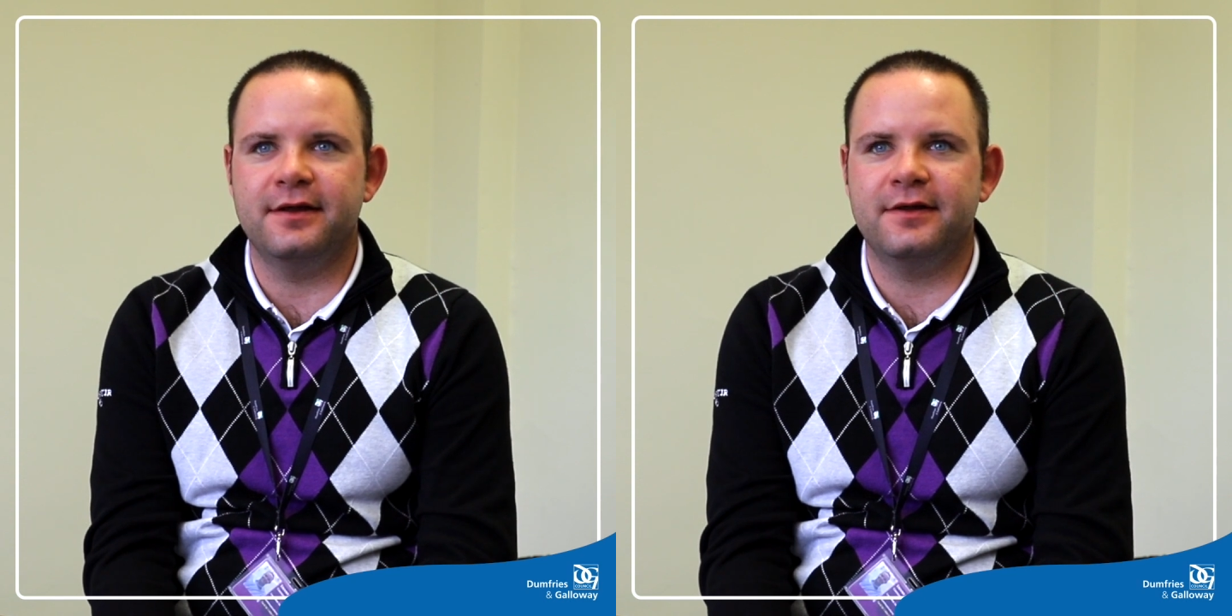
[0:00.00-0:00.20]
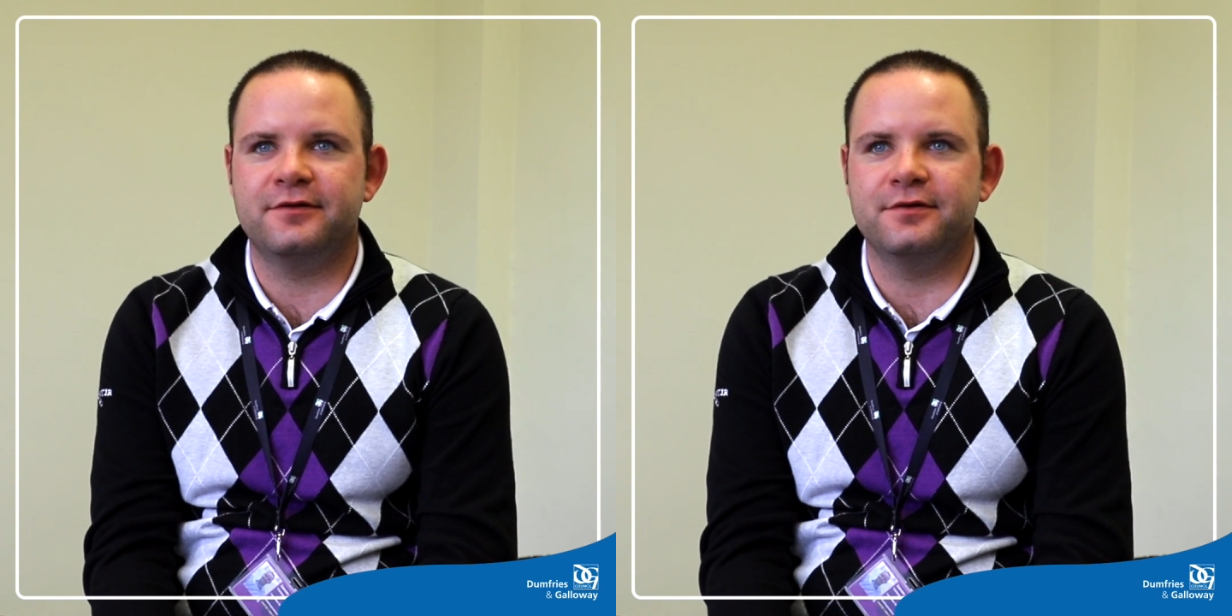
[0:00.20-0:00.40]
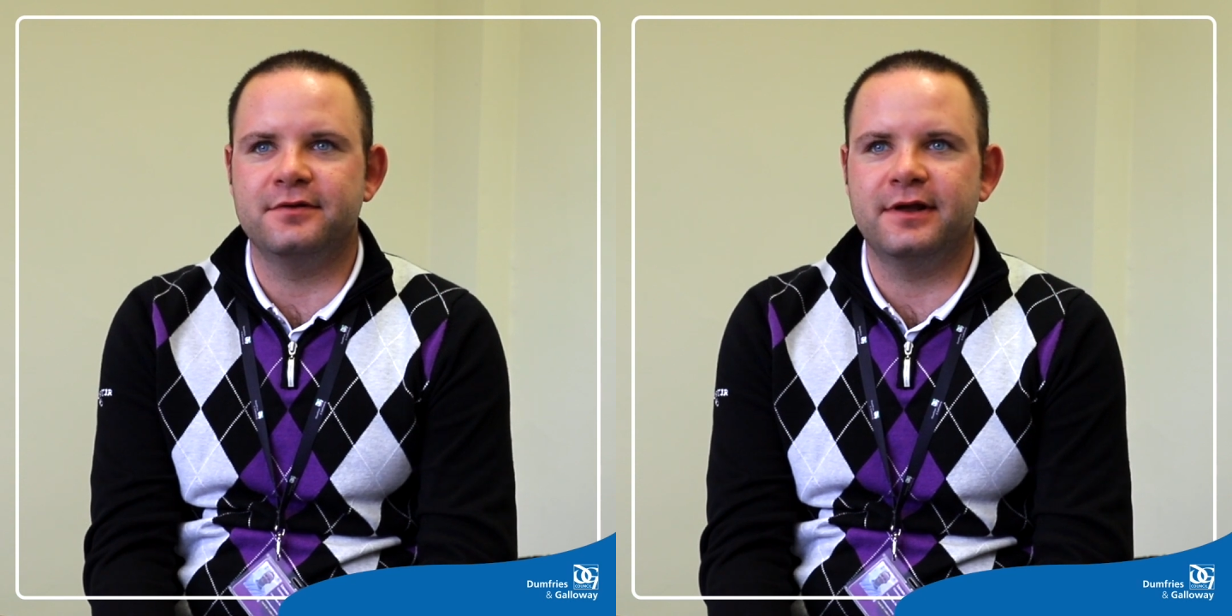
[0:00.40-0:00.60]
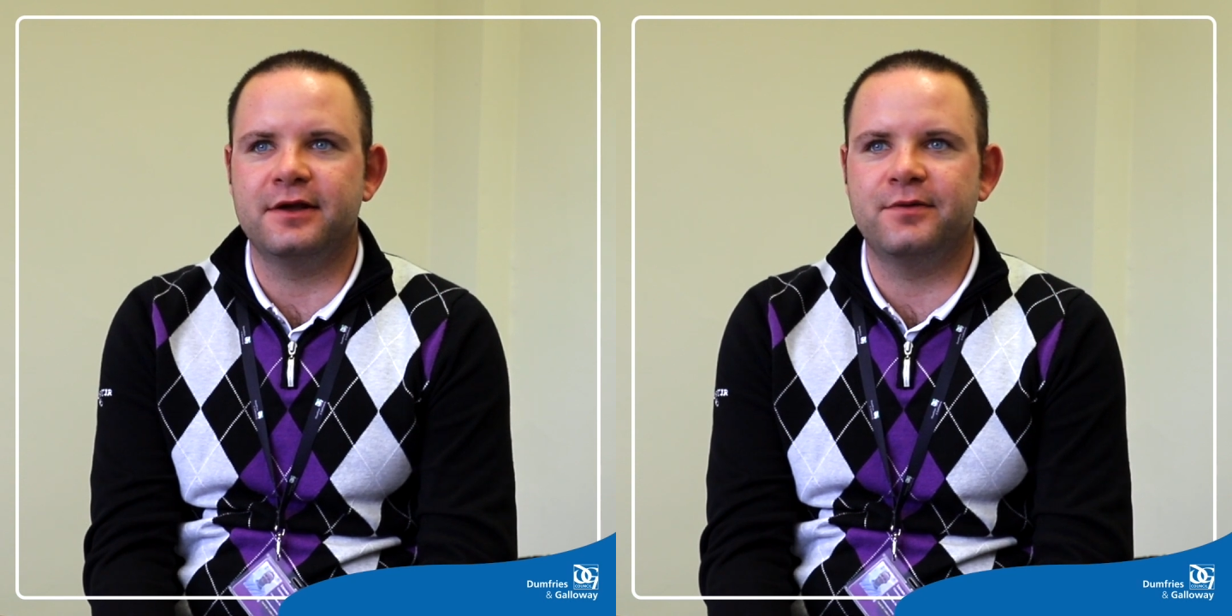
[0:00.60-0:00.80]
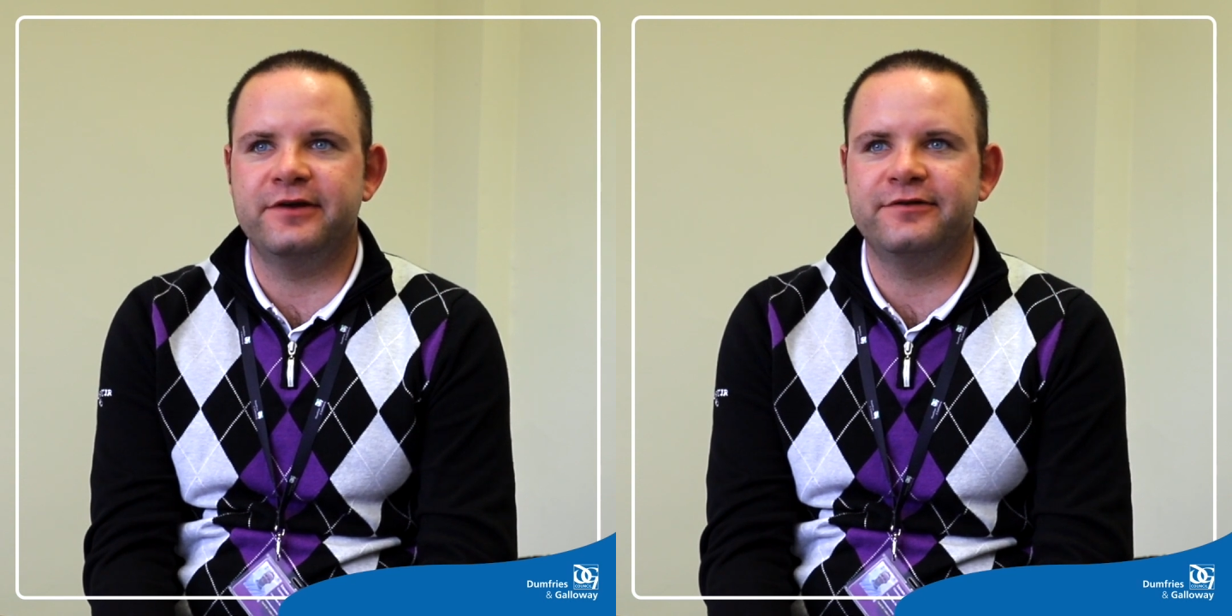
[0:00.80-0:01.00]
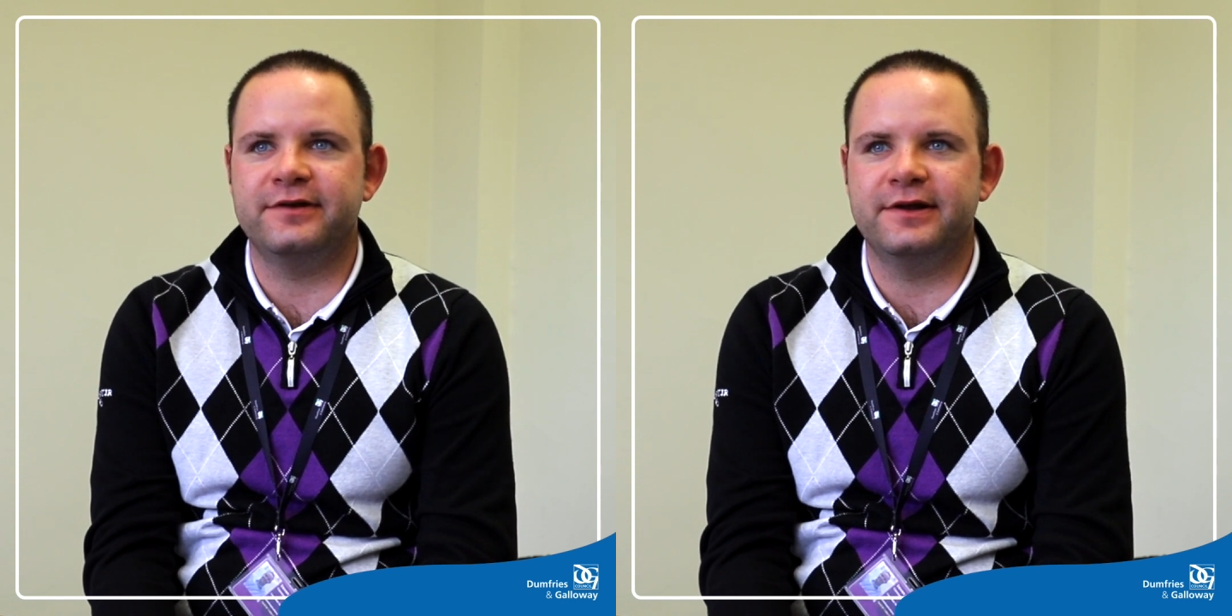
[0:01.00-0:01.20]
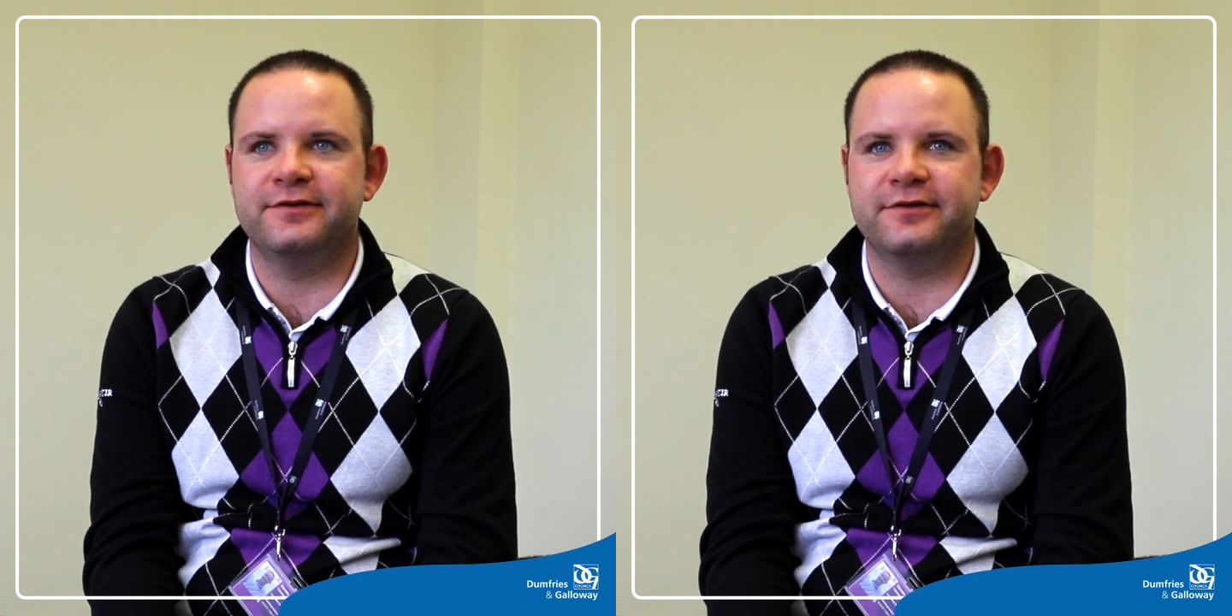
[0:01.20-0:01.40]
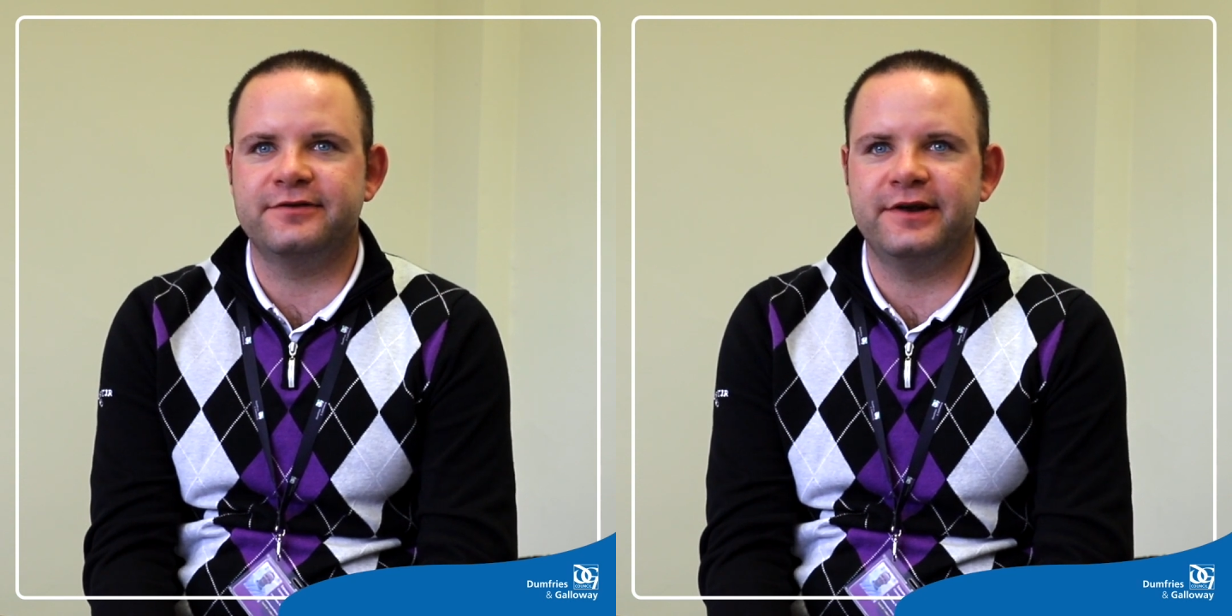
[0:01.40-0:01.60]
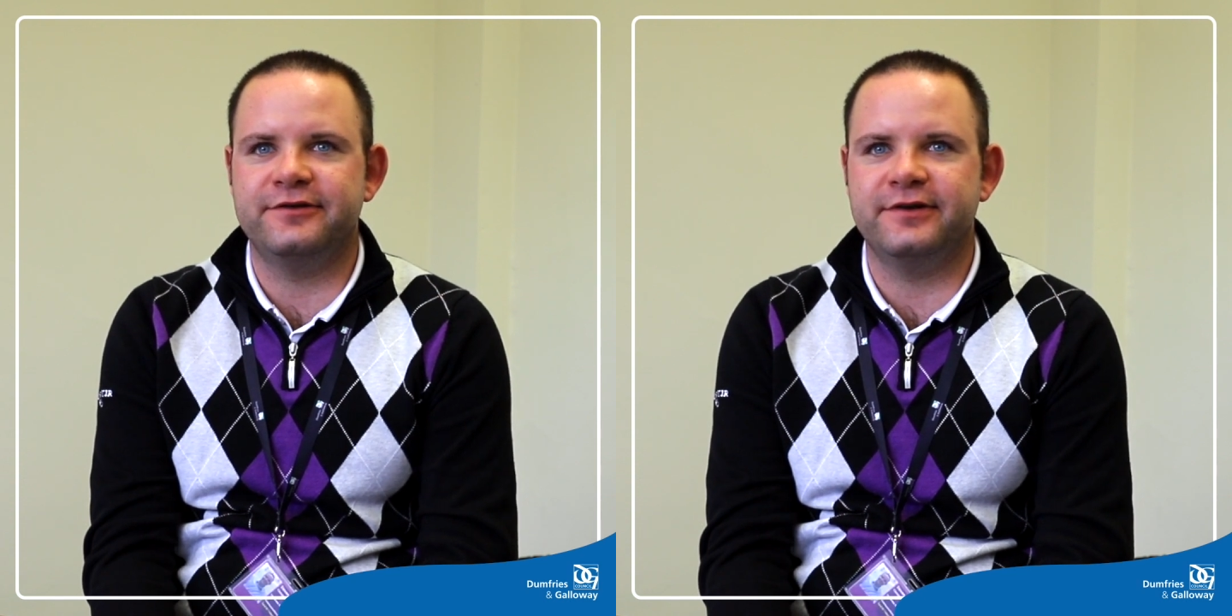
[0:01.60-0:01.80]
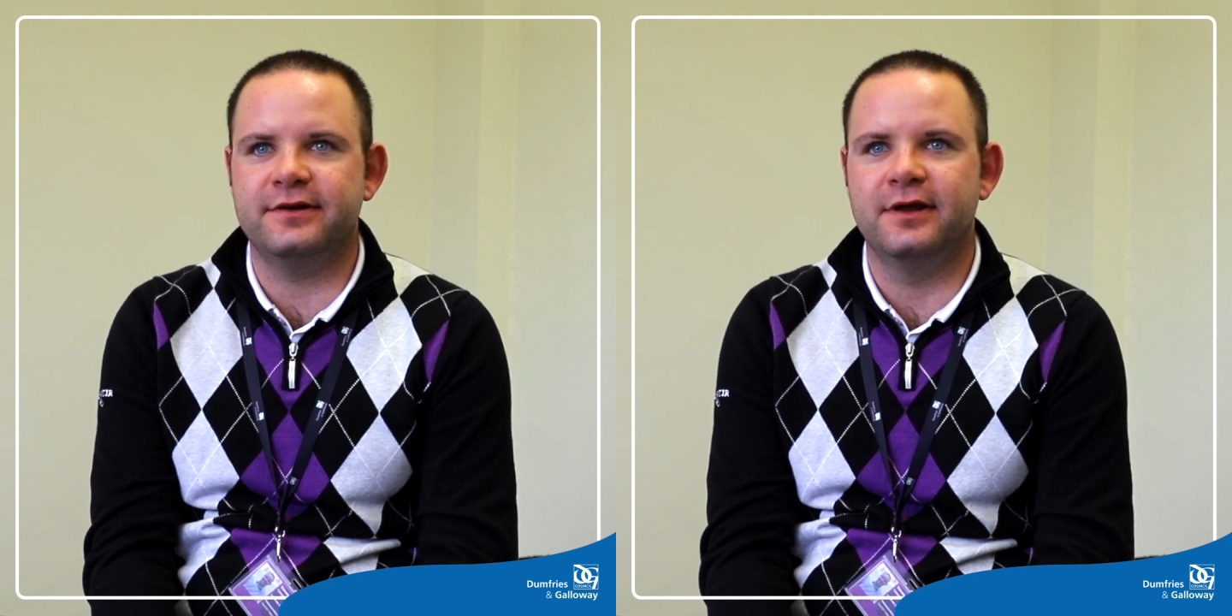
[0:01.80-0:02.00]
that this online question and answer
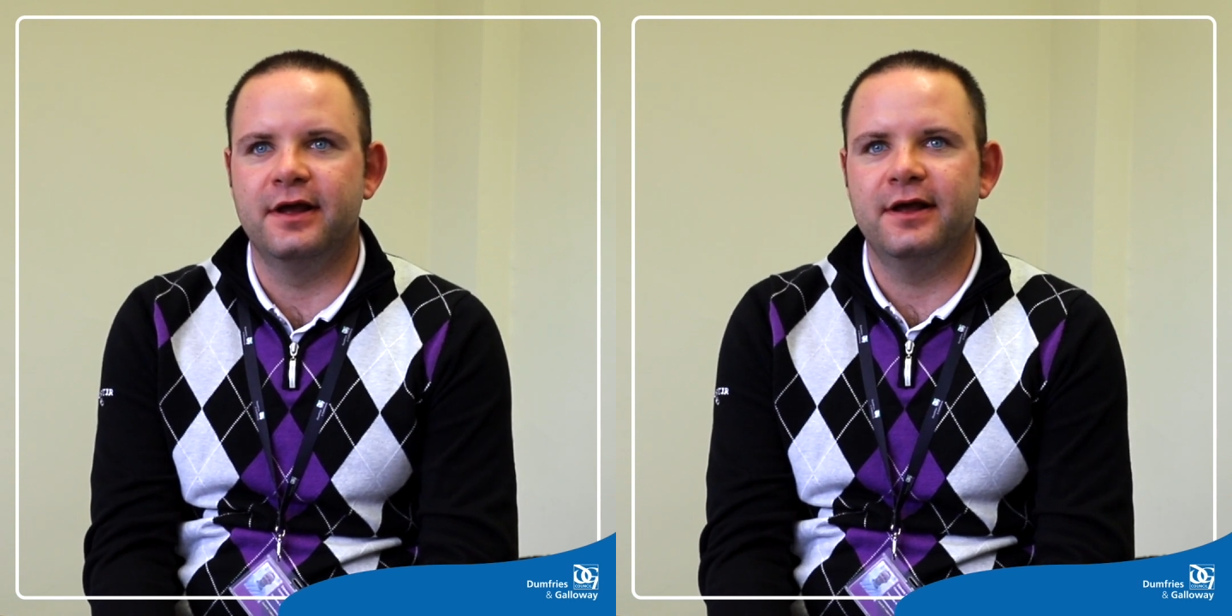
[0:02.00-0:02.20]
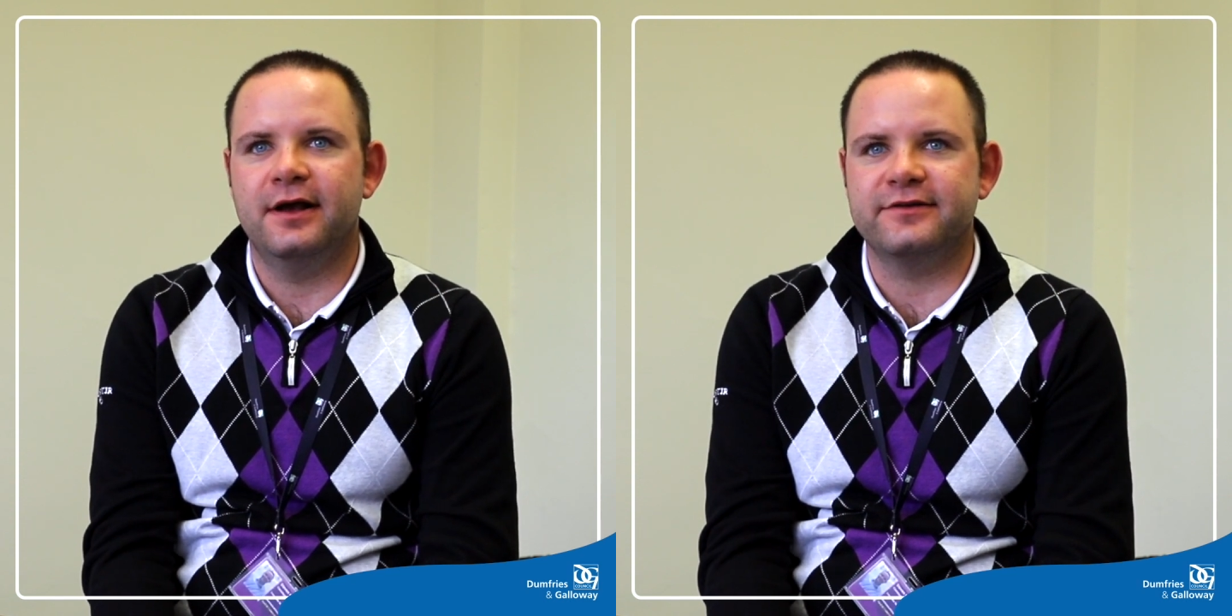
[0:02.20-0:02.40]
session